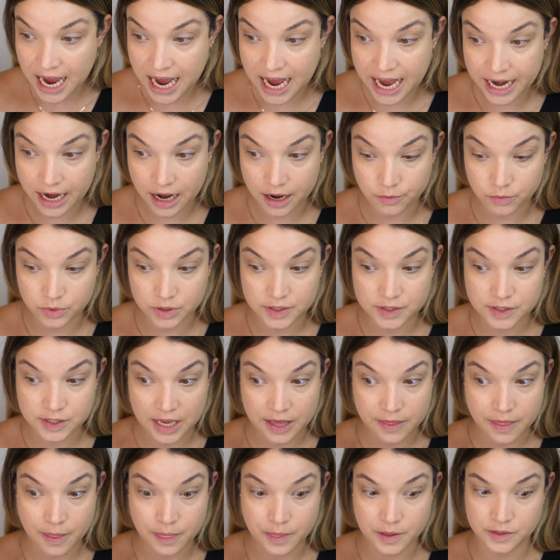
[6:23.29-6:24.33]
And I would
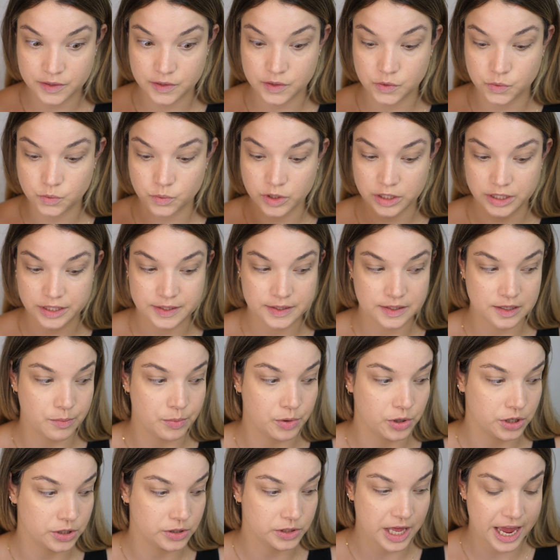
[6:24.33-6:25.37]
say that this is really
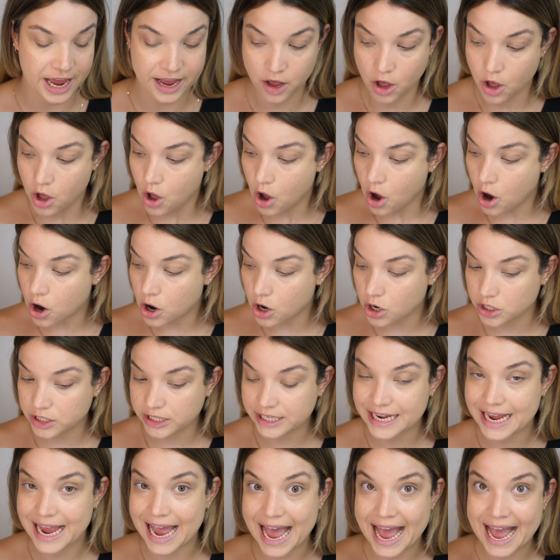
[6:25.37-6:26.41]
similar. Like
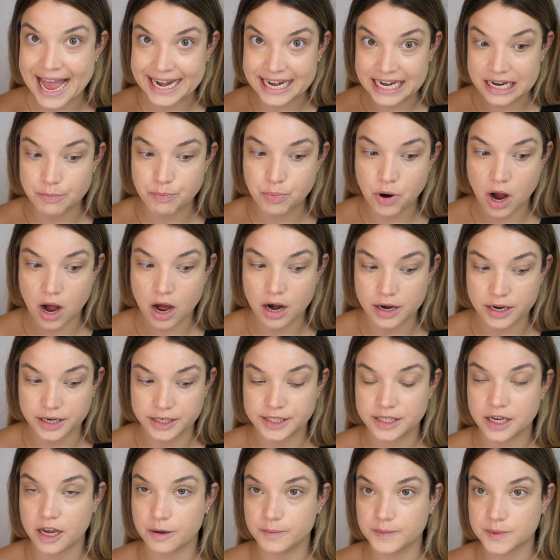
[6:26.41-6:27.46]
hardly any
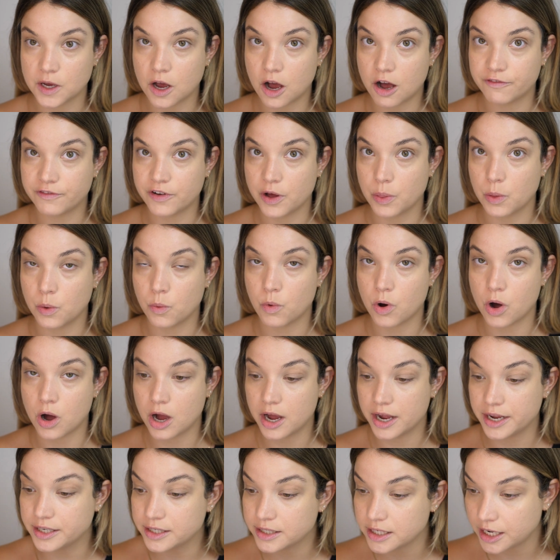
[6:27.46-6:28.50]
product comes off on the
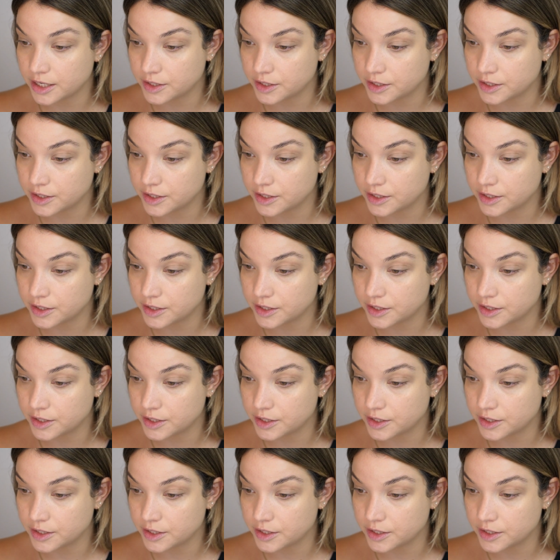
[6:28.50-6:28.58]
wand.